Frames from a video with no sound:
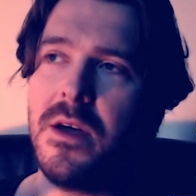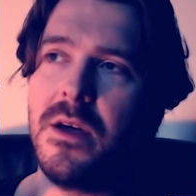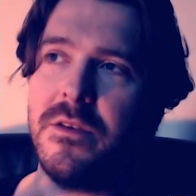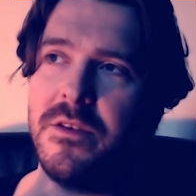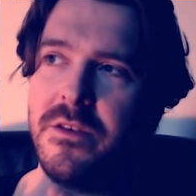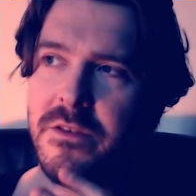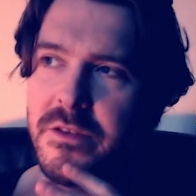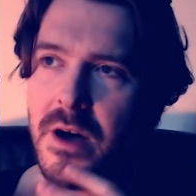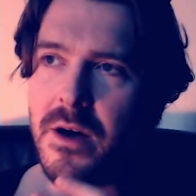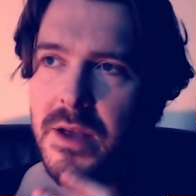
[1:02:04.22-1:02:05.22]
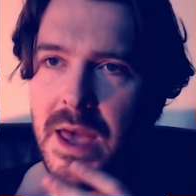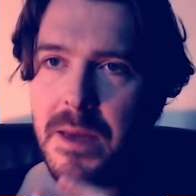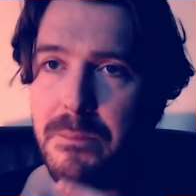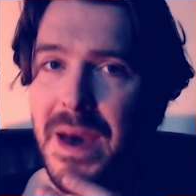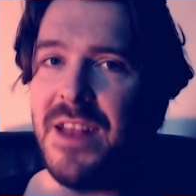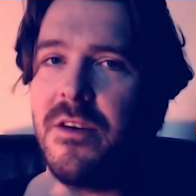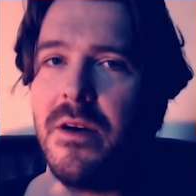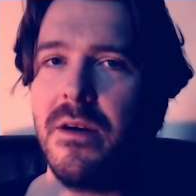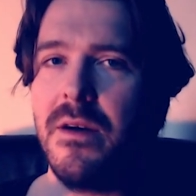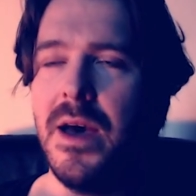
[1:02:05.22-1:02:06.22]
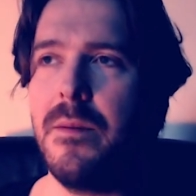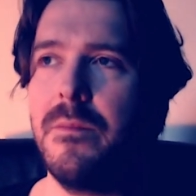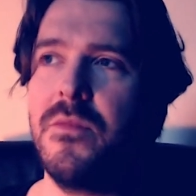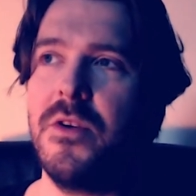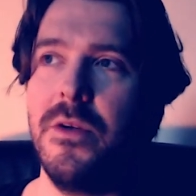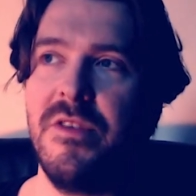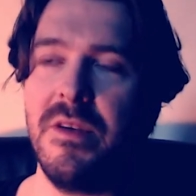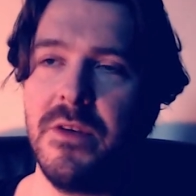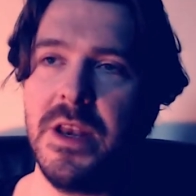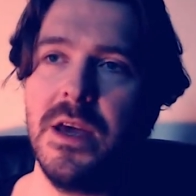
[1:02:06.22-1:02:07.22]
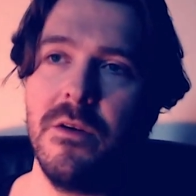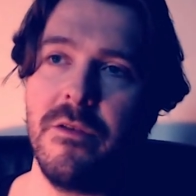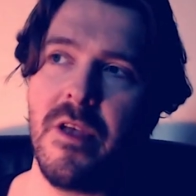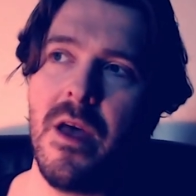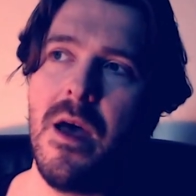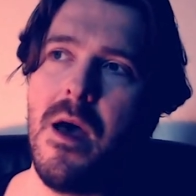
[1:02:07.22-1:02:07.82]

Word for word: and to start getting better at producing videos.